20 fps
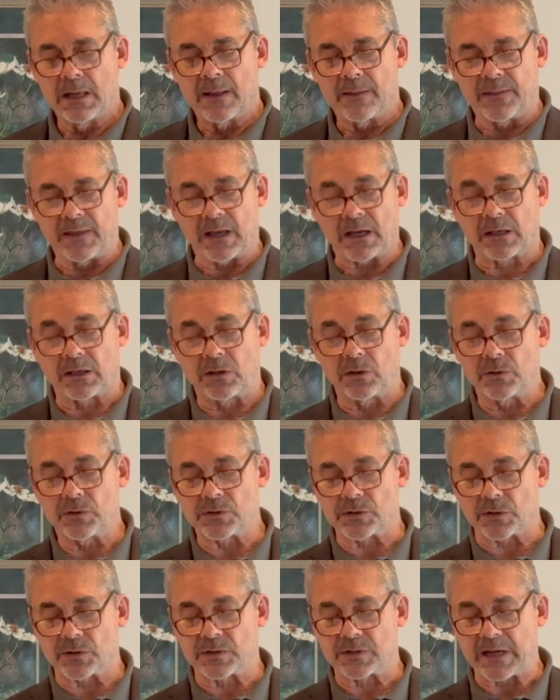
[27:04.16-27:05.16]
The
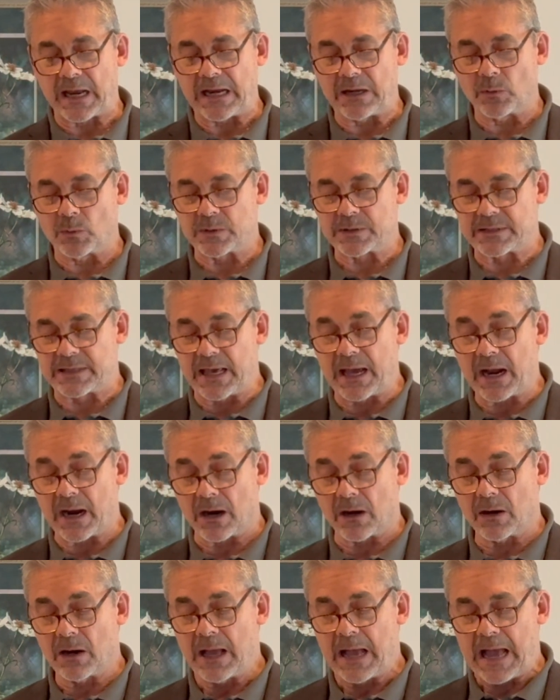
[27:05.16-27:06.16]
accuser, Satan, was
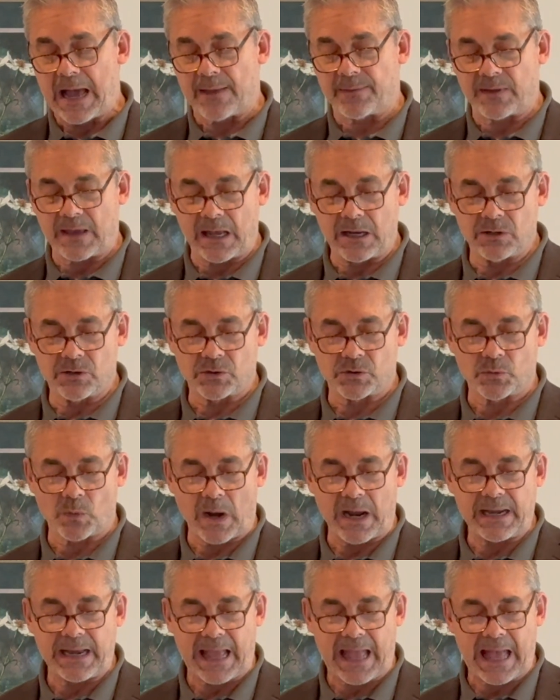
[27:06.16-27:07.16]
there at the angel's
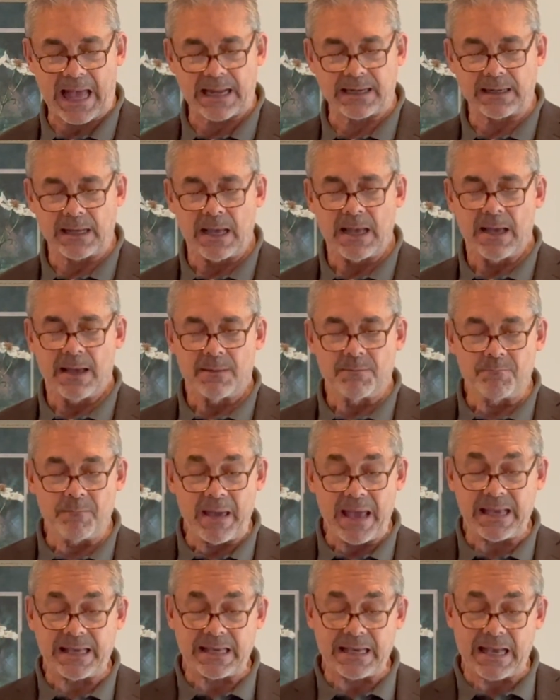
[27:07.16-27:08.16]
right hand,
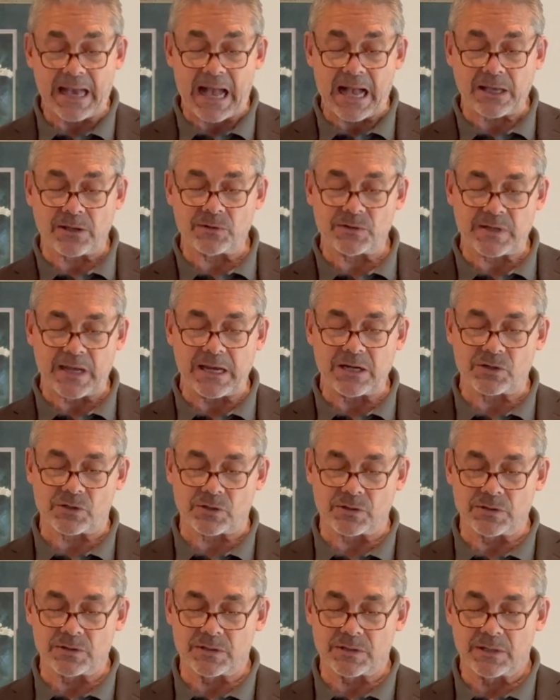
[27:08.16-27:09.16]
making
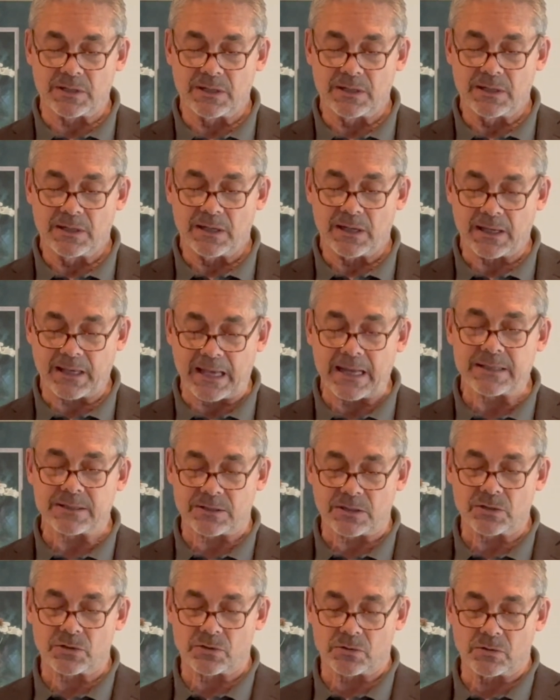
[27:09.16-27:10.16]
accusations against
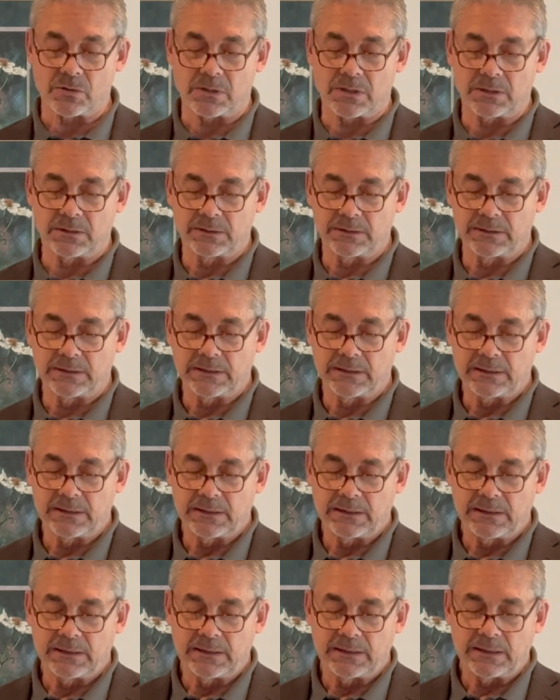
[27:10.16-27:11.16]
Yeshua.
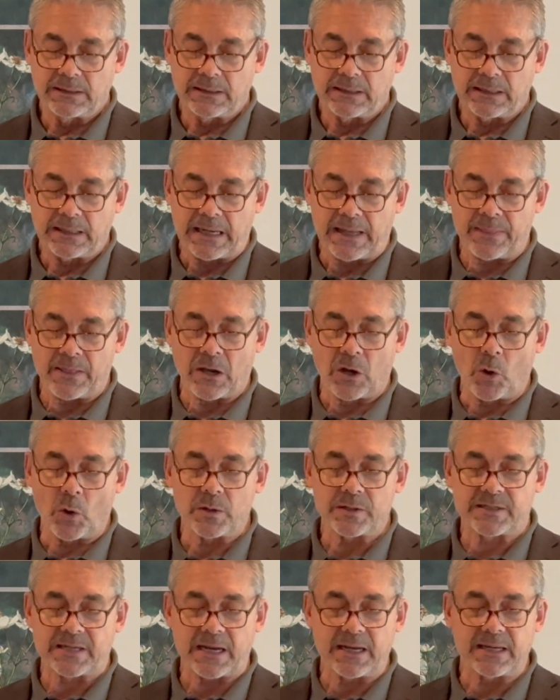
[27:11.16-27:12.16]
And the Lord
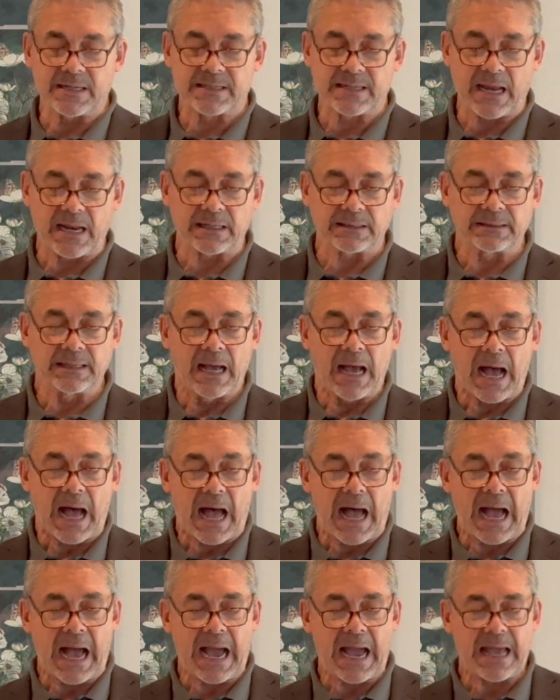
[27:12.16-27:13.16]
said to Satan,
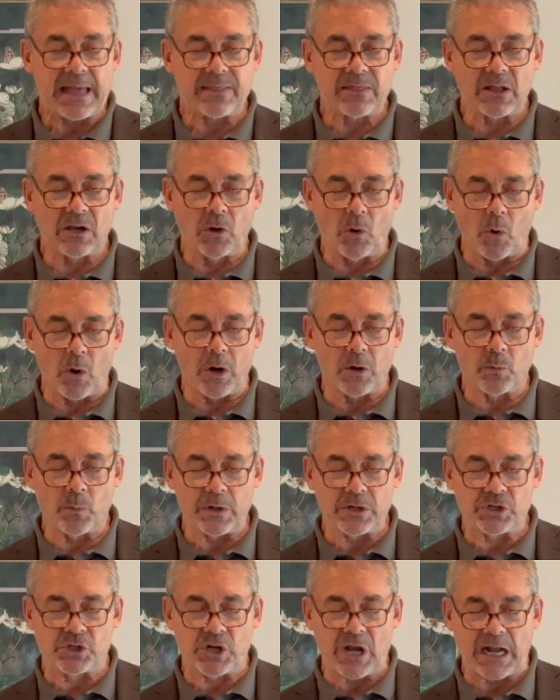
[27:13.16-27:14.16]
'I, the Lord,
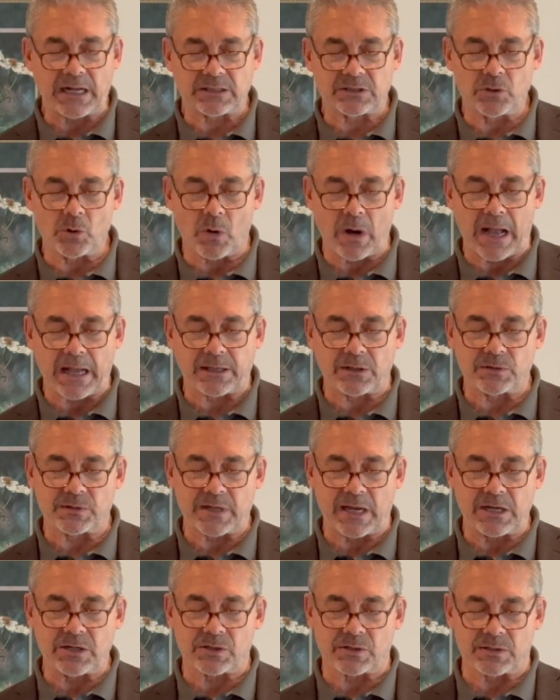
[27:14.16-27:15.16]
reject your
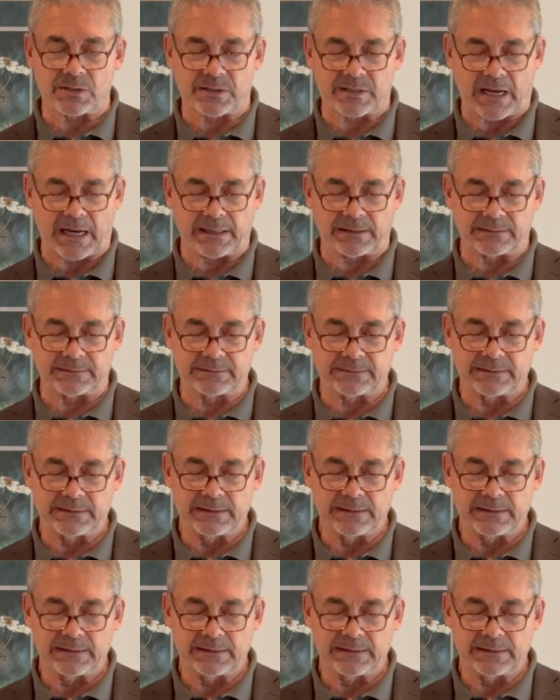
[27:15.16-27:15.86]
accusation, Satan.